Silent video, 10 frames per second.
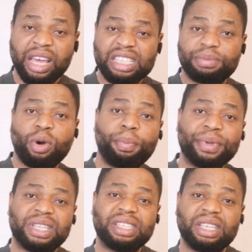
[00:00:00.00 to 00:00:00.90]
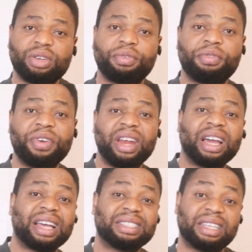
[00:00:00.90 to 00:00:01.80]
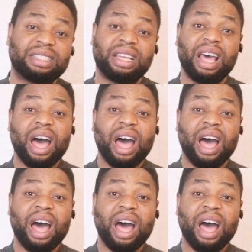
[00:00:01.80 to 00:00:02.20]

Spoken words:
A small percentage of ovarian cancers